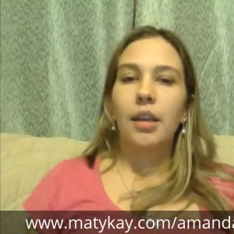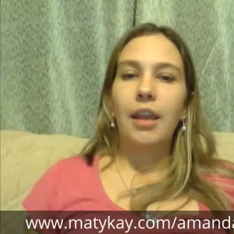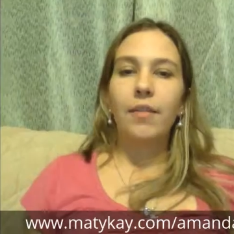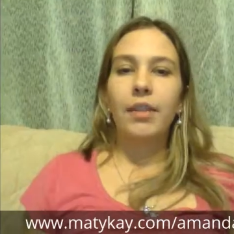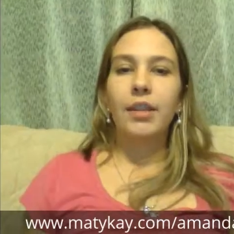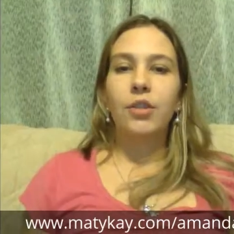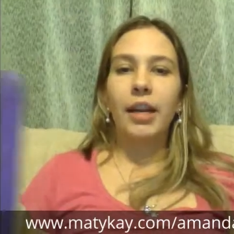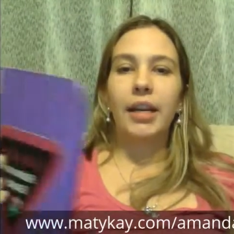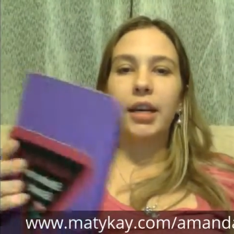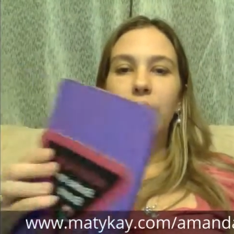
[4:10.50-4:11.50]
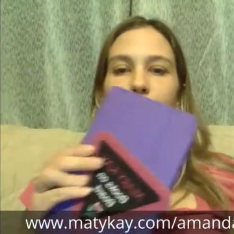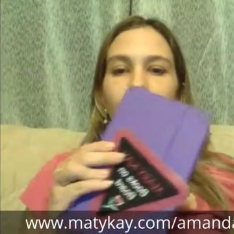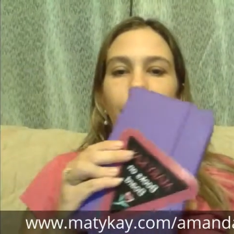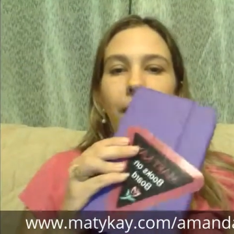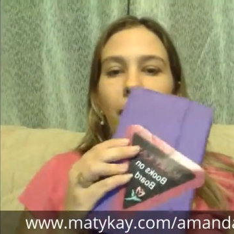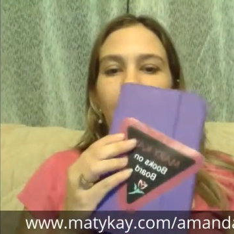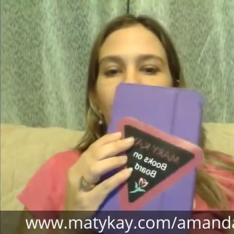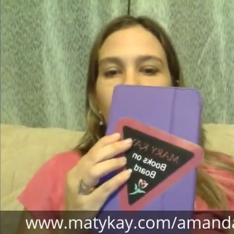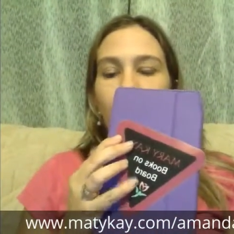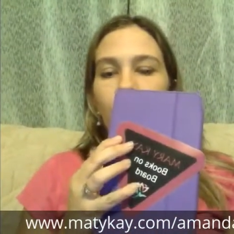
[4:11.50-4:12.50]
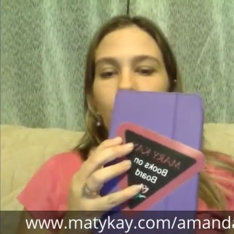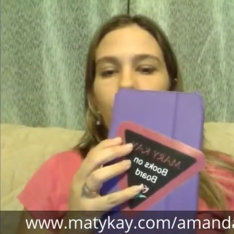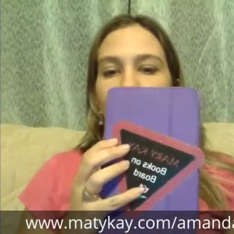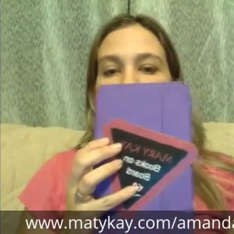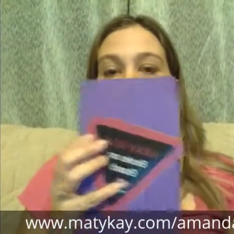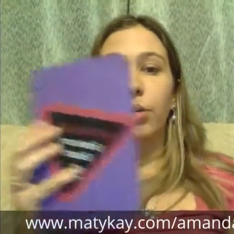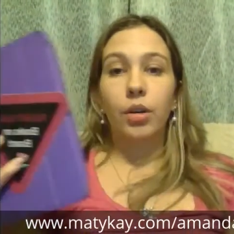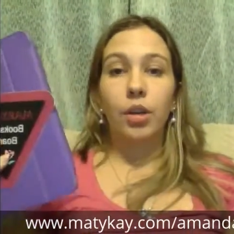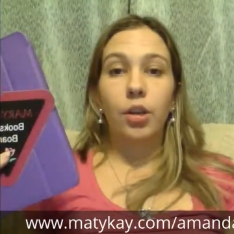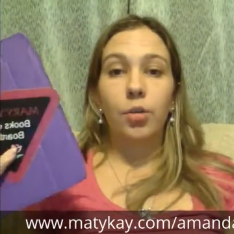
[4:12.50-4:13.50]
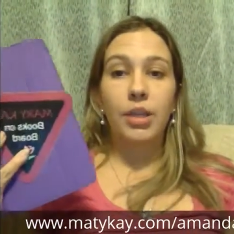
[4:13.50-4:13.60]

even this right here would be great to do for your, your